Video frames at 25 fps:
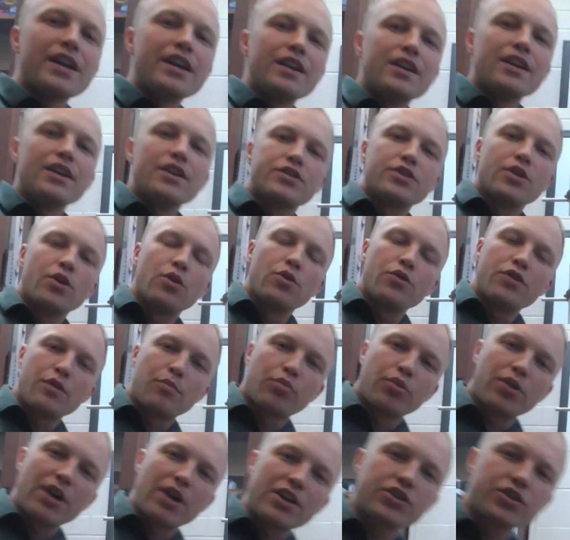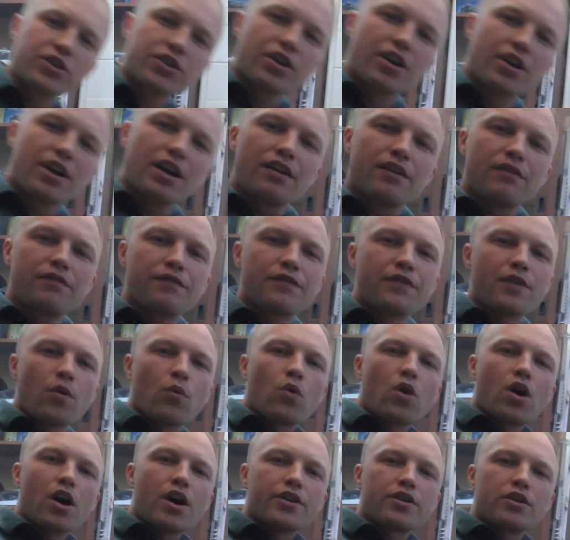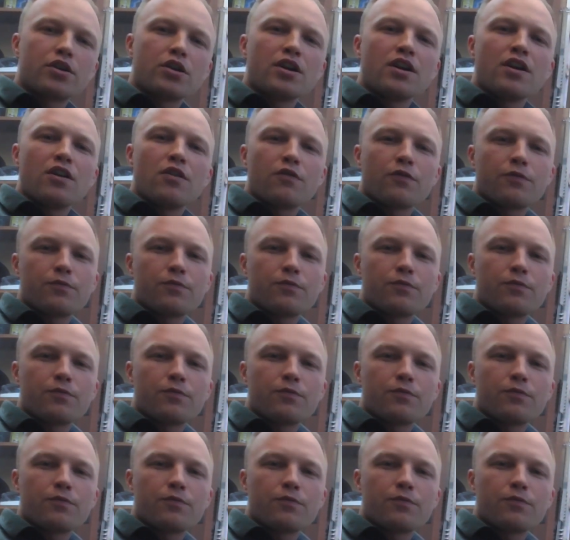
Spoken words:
So the pressure of water